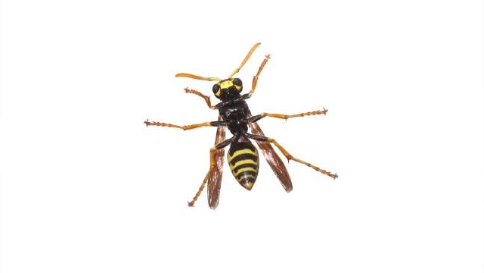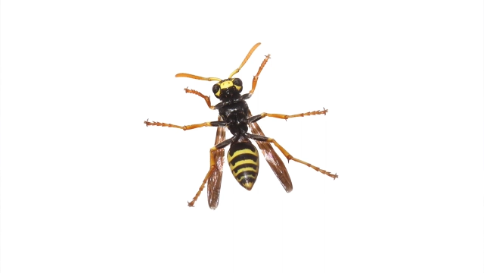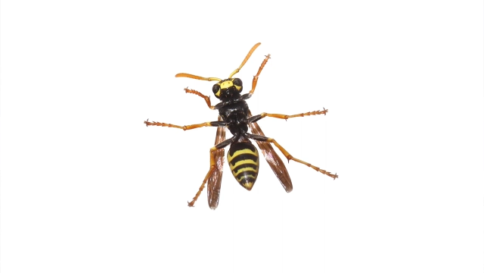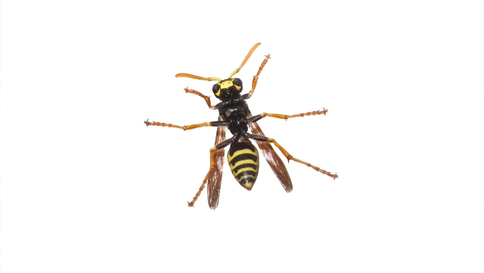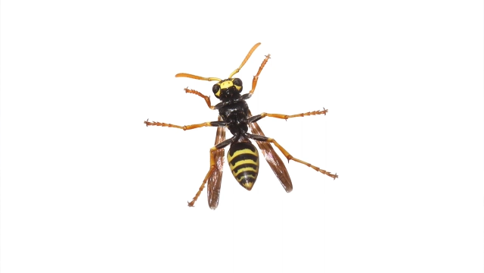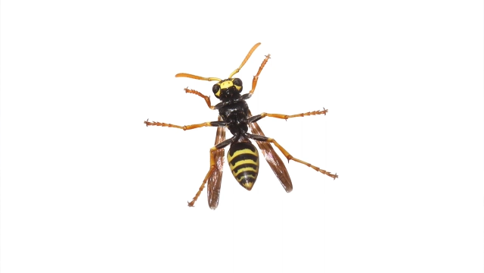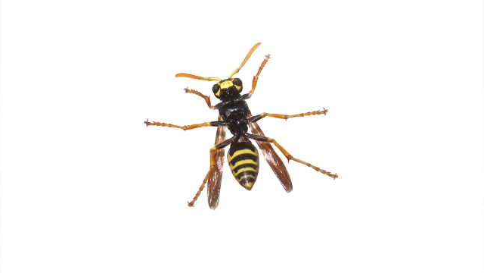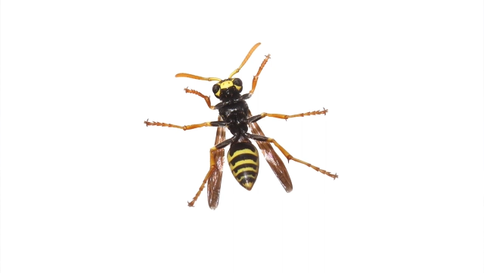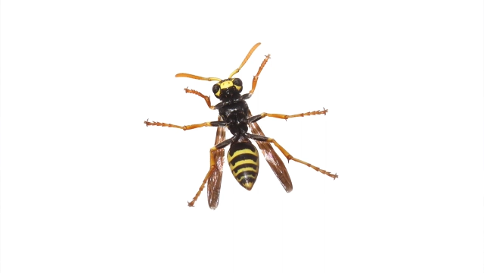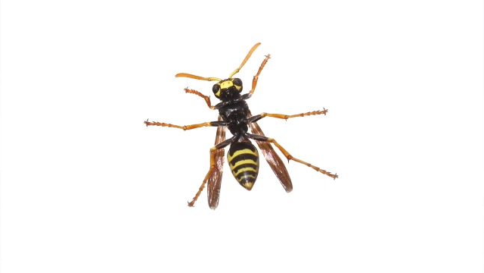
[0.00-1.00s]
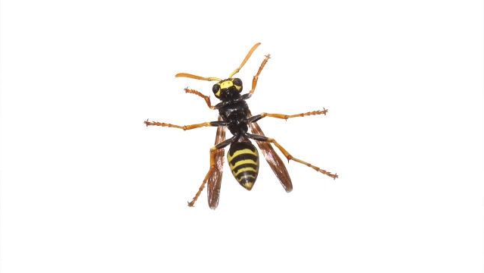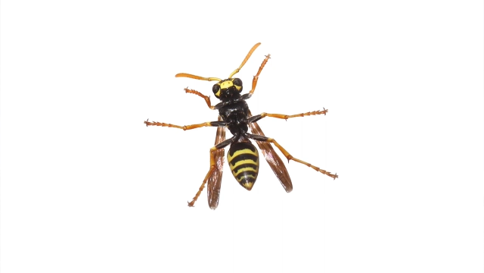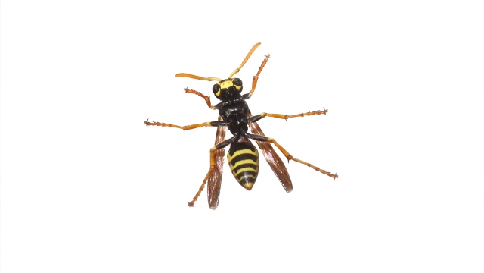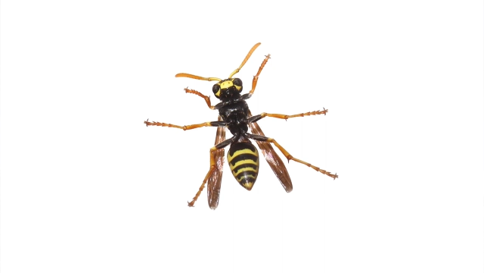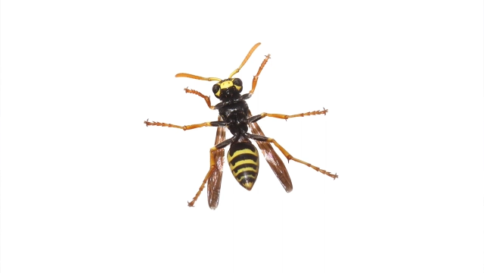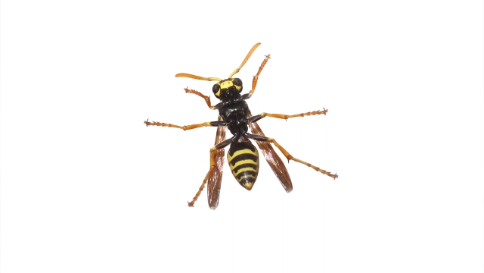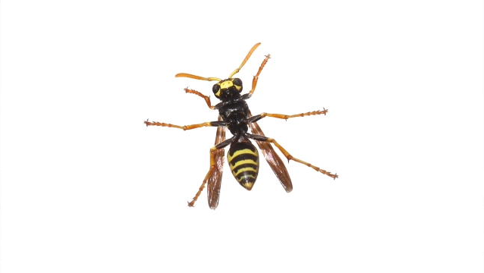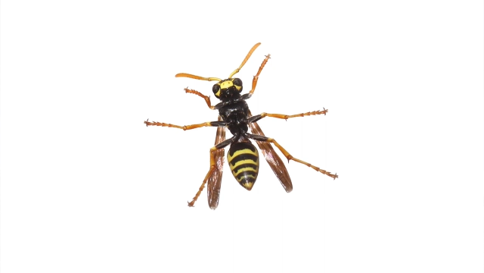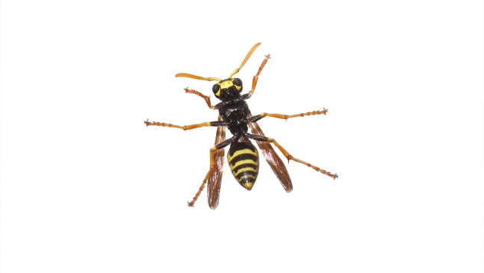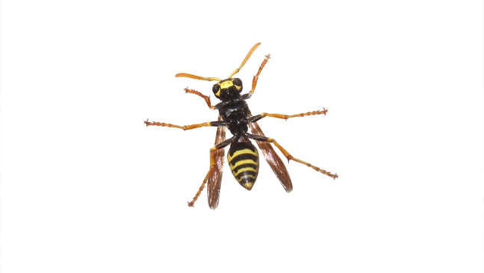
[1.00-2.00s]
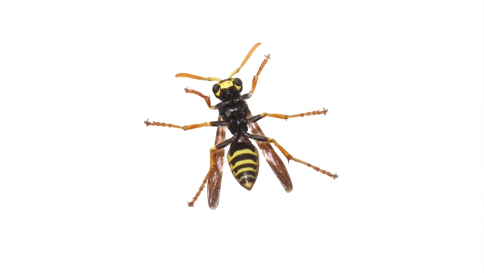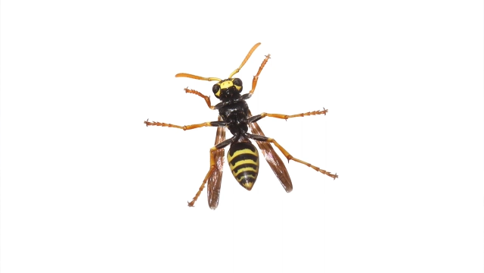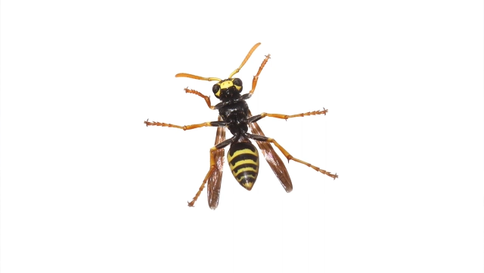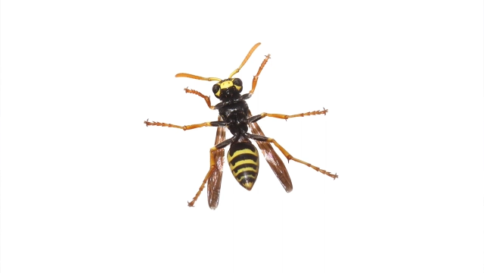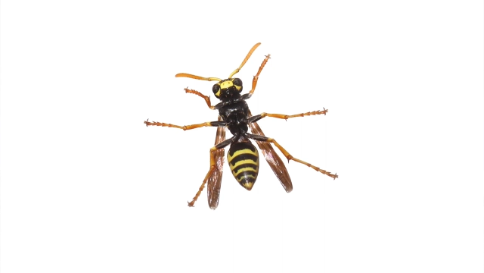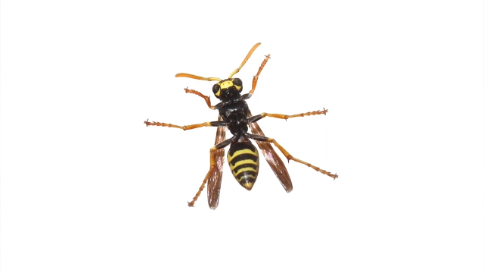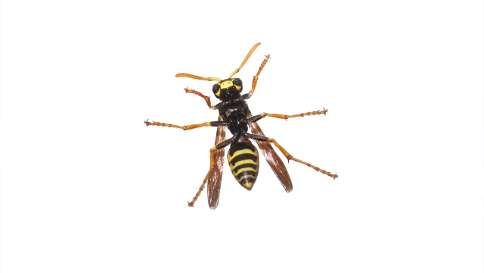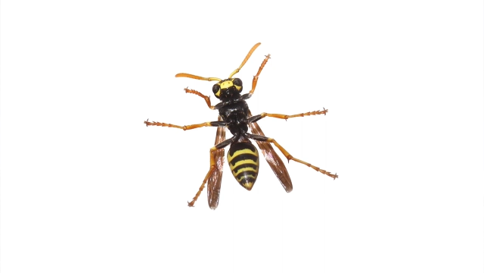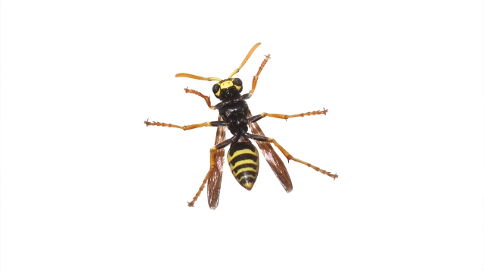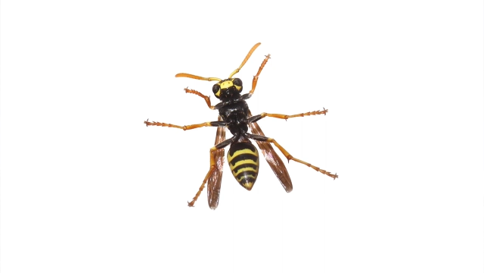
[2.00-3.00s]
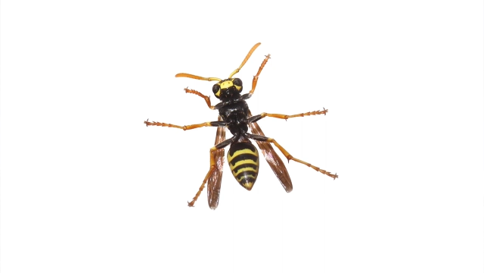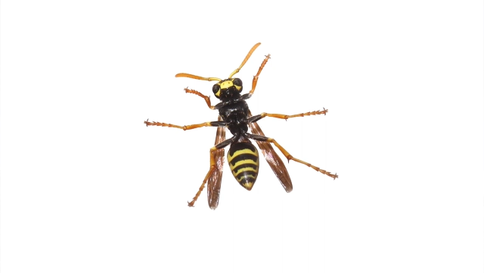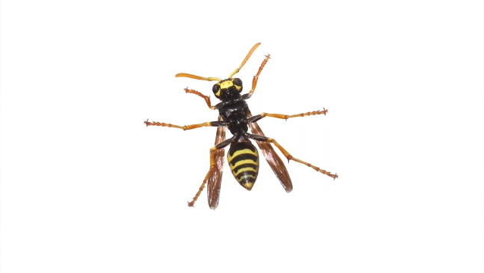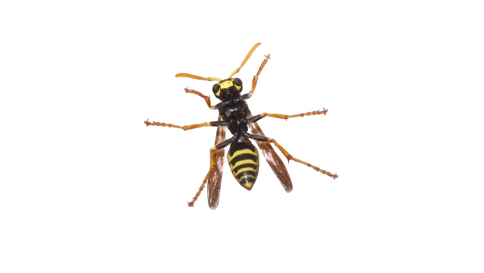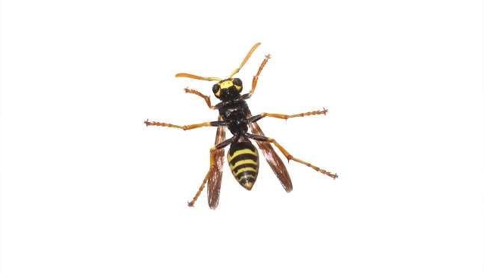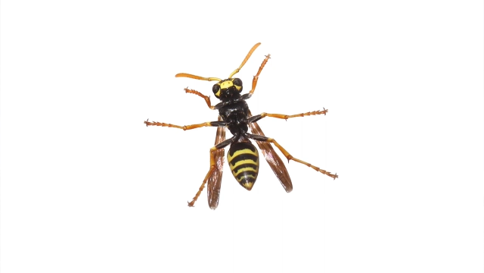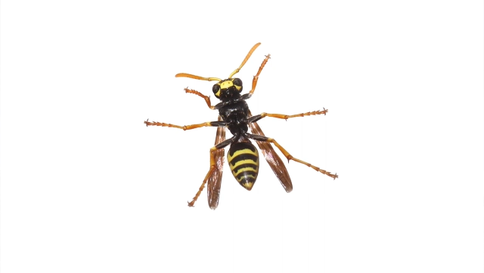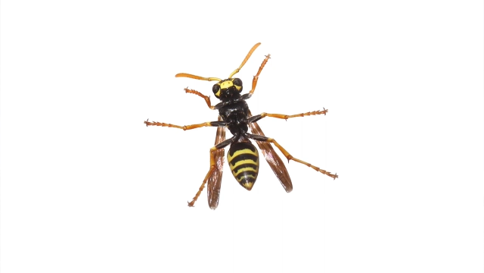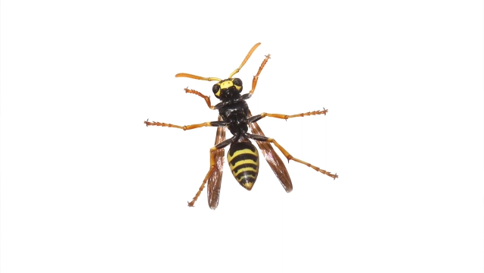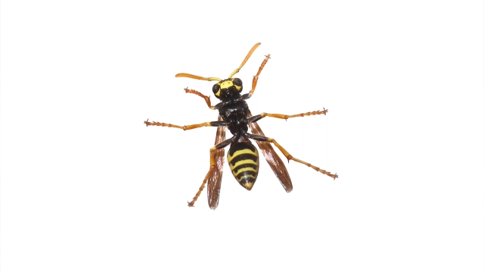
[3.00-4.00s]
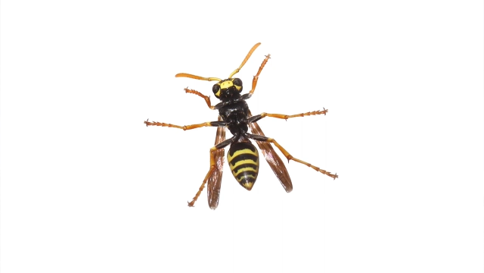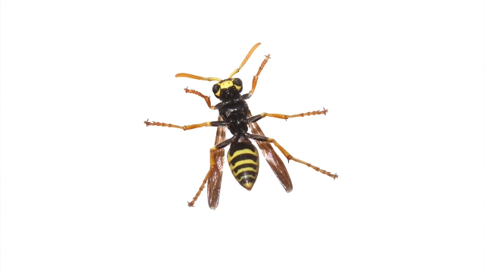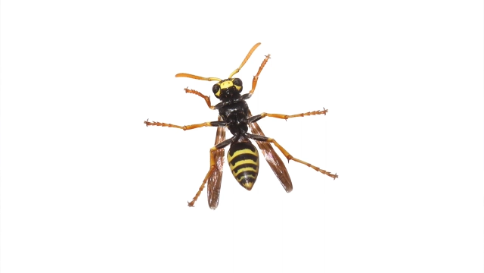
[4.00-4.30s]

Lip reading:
(no speaker visible)